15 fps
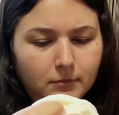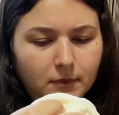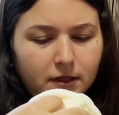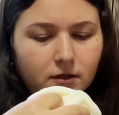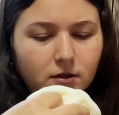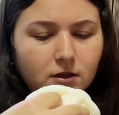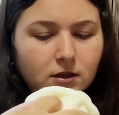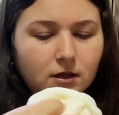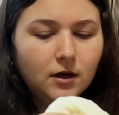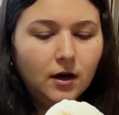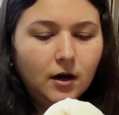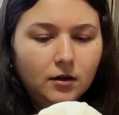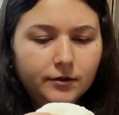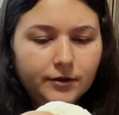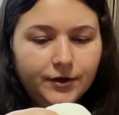milk
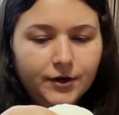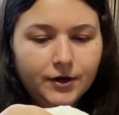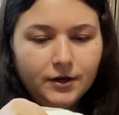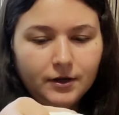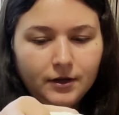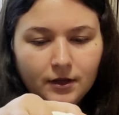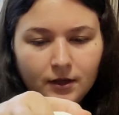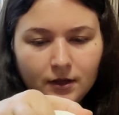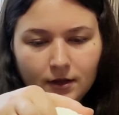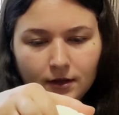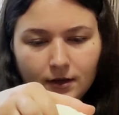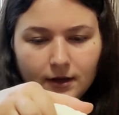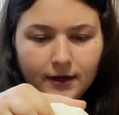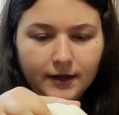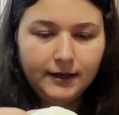color,
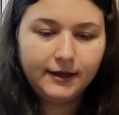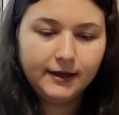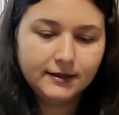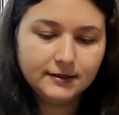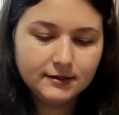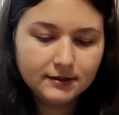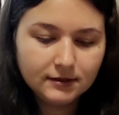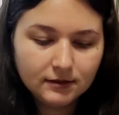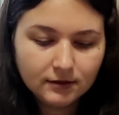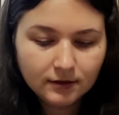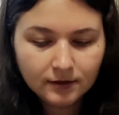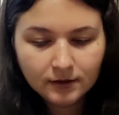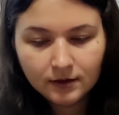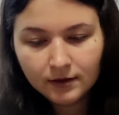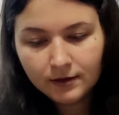I guess.
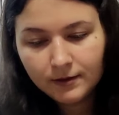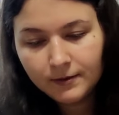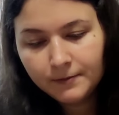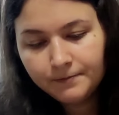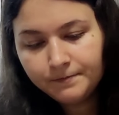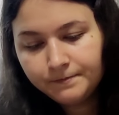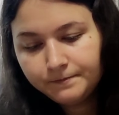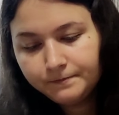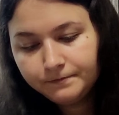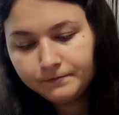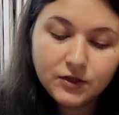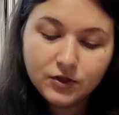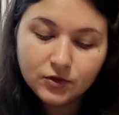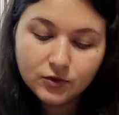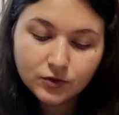The
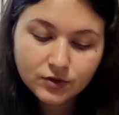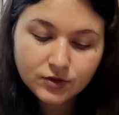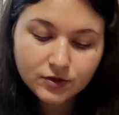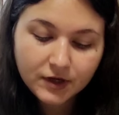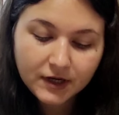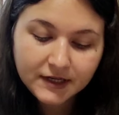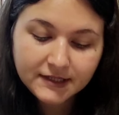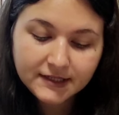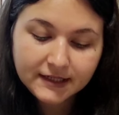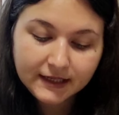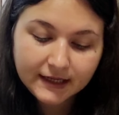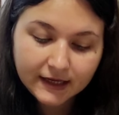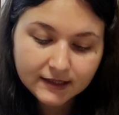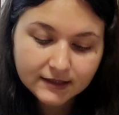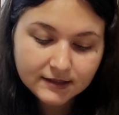producer
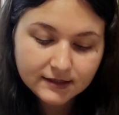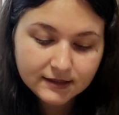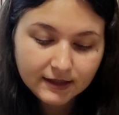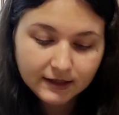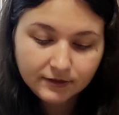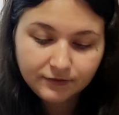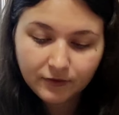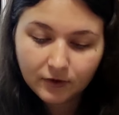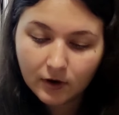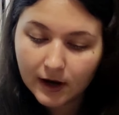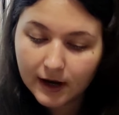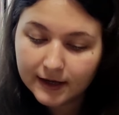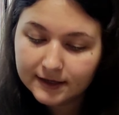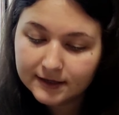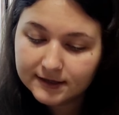indicates that for
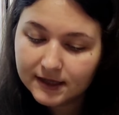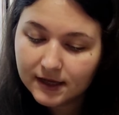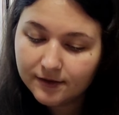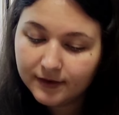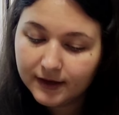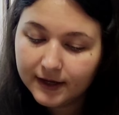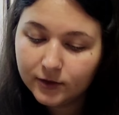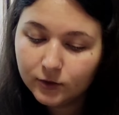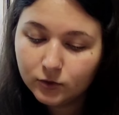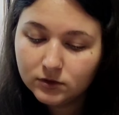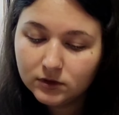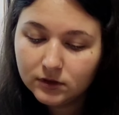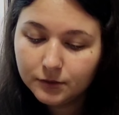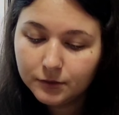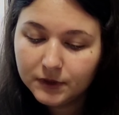Alize
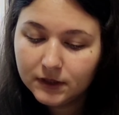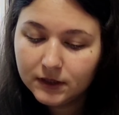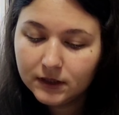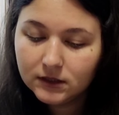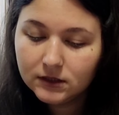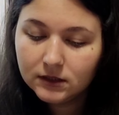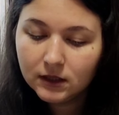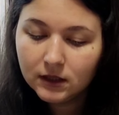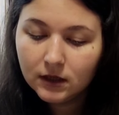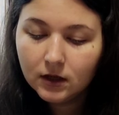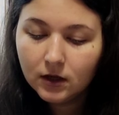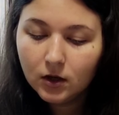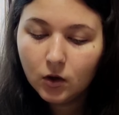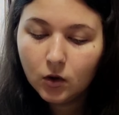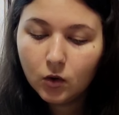Velluto we need
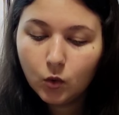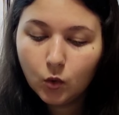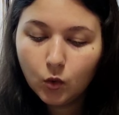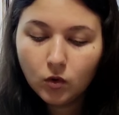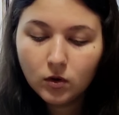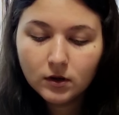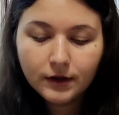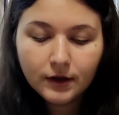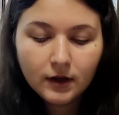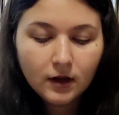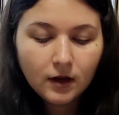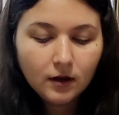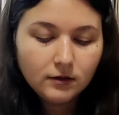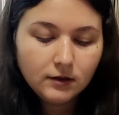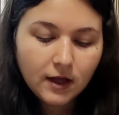hook
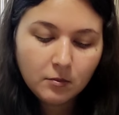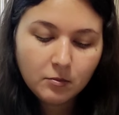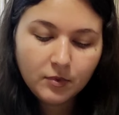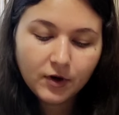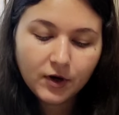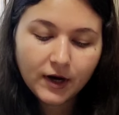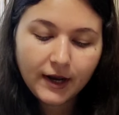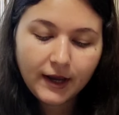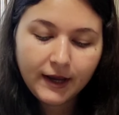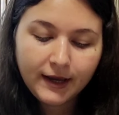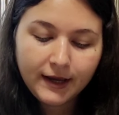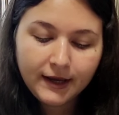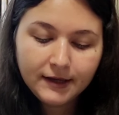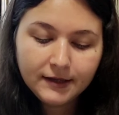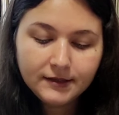number
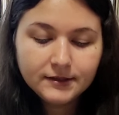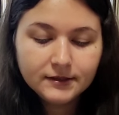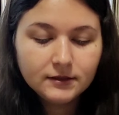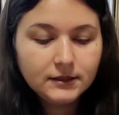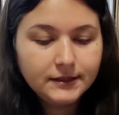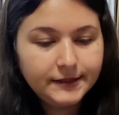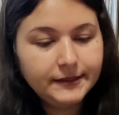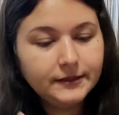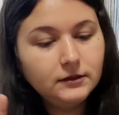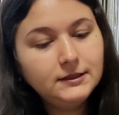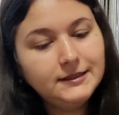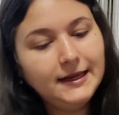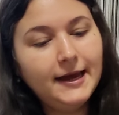8 till 10.